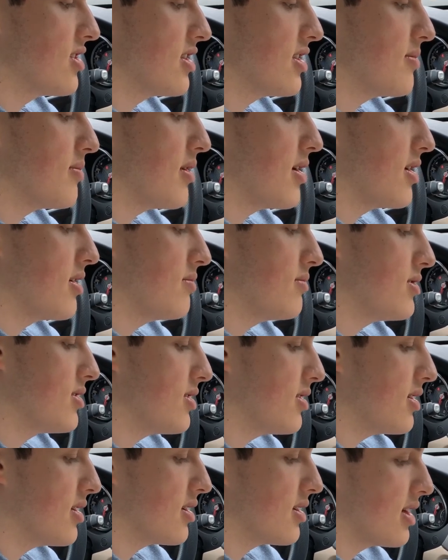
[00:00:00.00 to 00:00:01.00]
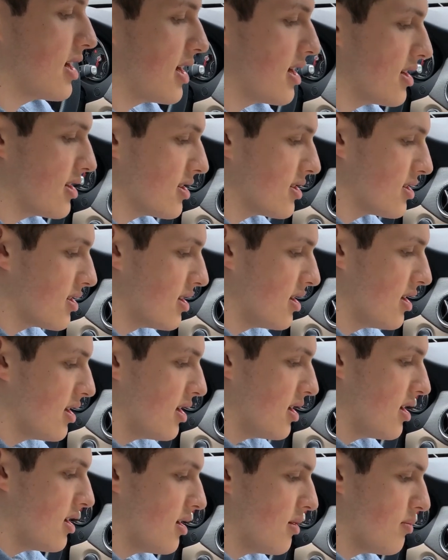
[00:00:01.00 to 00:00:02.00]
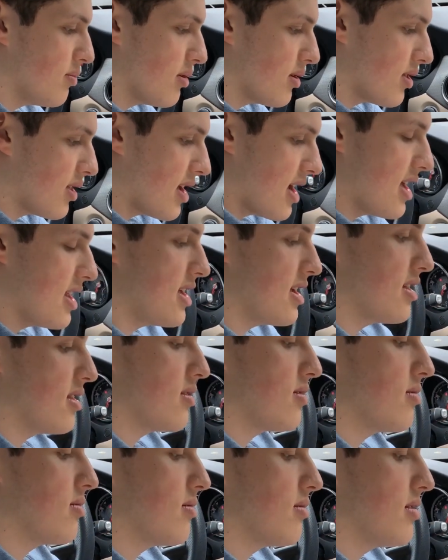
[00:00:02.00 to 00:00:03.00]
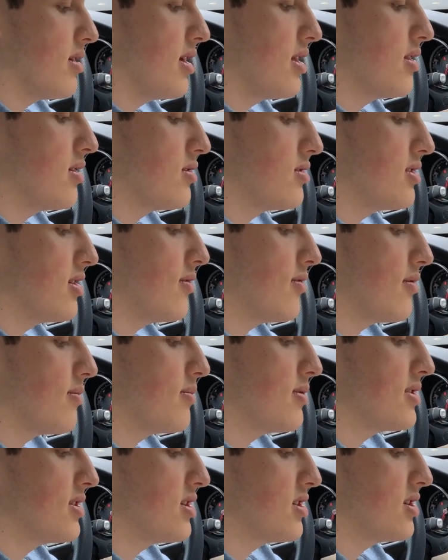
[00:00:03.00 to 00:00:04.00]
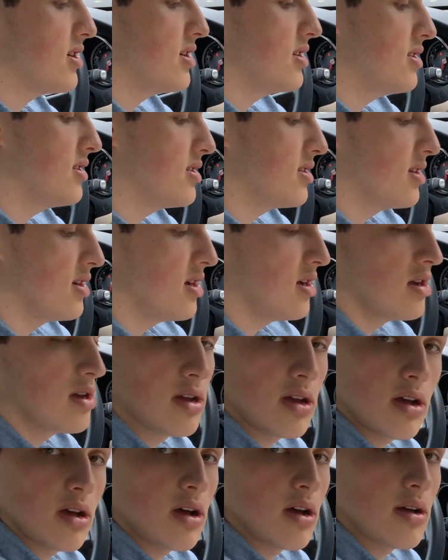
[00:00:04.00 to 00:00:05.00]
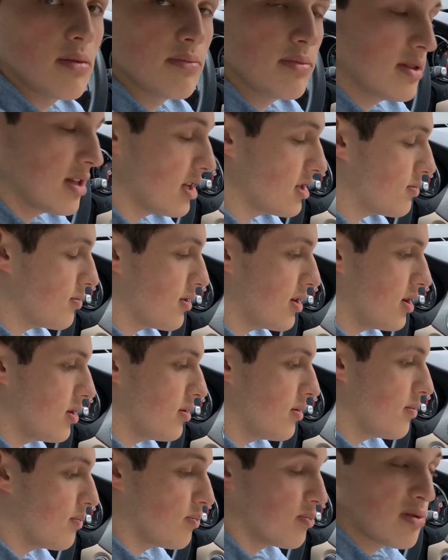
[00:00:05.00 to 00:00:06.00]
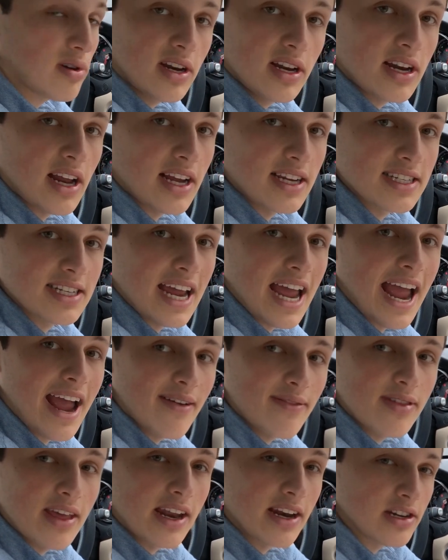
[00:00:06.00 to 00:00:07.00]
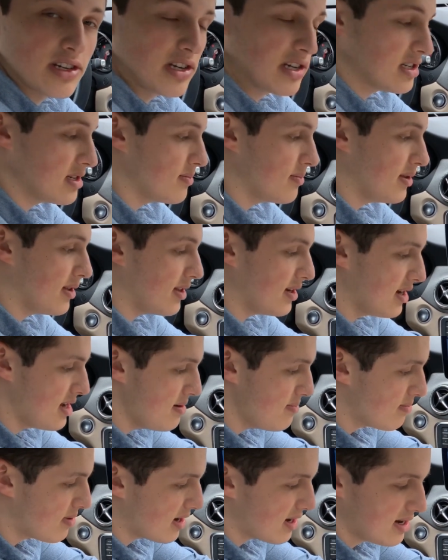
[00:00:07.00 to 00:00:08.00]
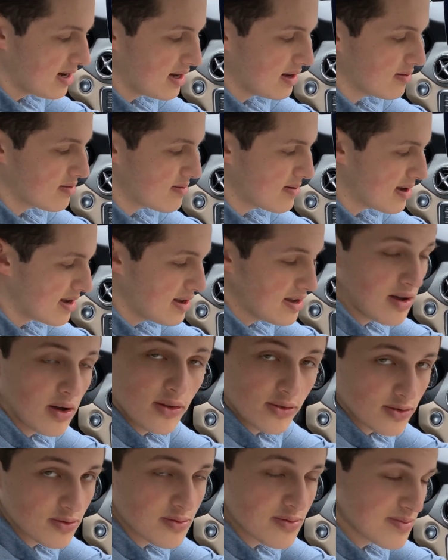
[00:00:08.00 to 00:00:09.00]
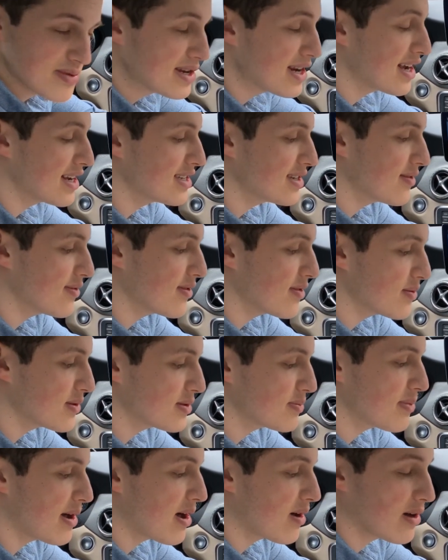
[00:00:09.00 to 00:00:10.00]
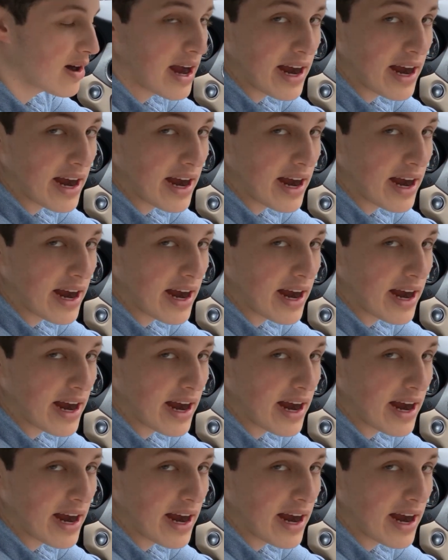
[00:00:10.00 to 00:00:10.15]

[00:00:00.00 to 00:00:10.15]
at the bottom, so you can kind of just put that in those different positions. That's pretty nice to have that adjustability, but it would be nice if it was power